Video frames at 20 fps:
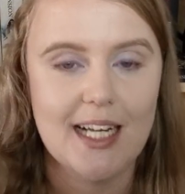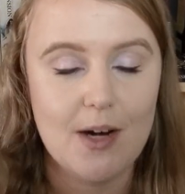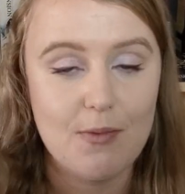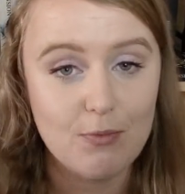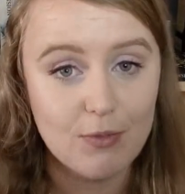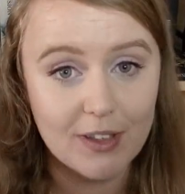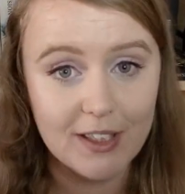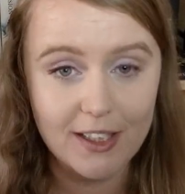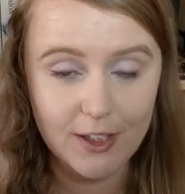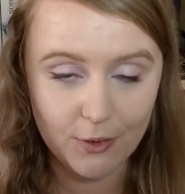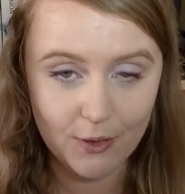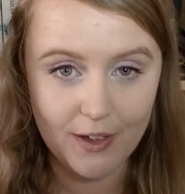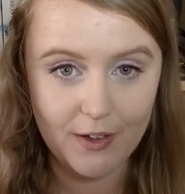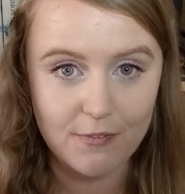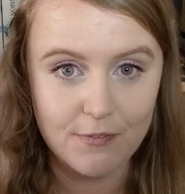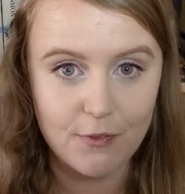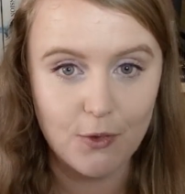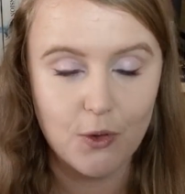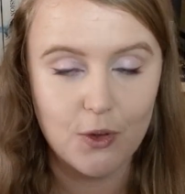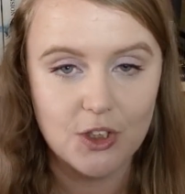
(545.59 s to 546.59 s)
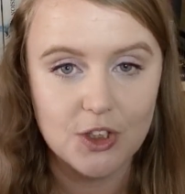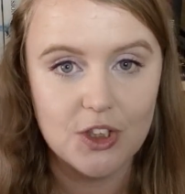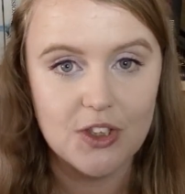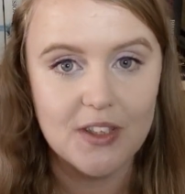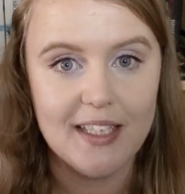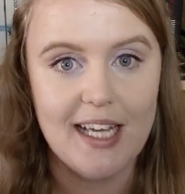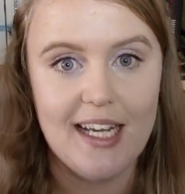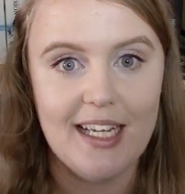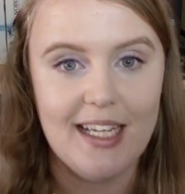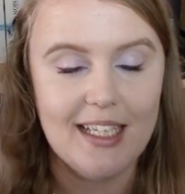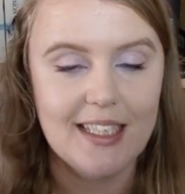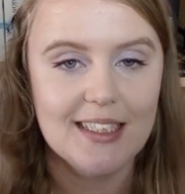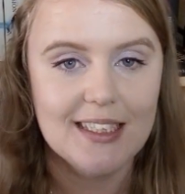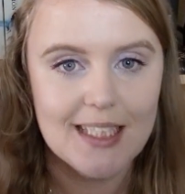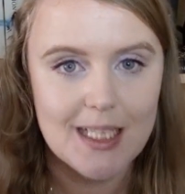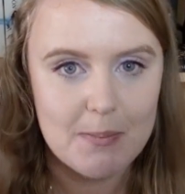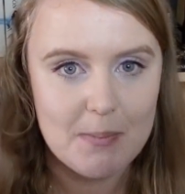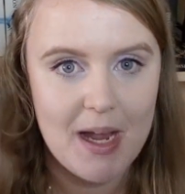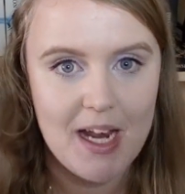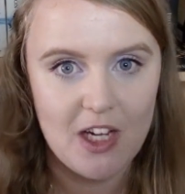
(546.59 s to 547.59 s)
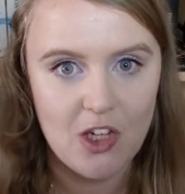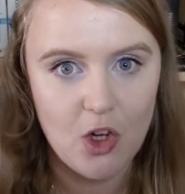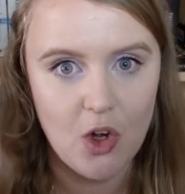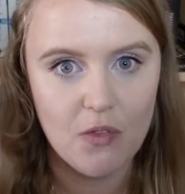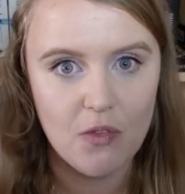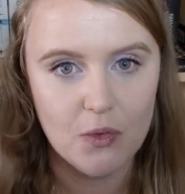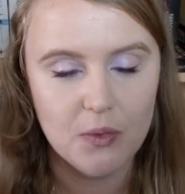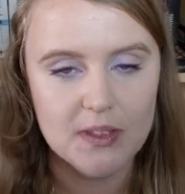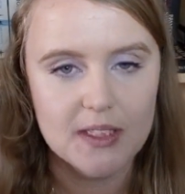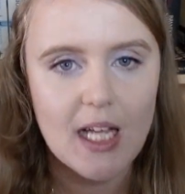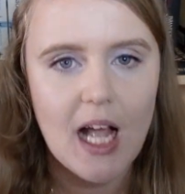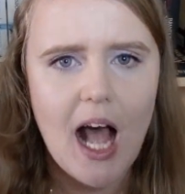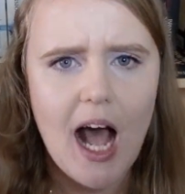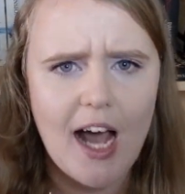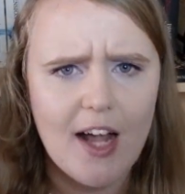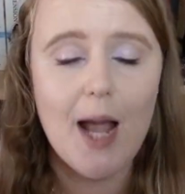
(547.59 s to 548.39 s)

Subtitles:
and I'm really looking forward to getting into the main novels.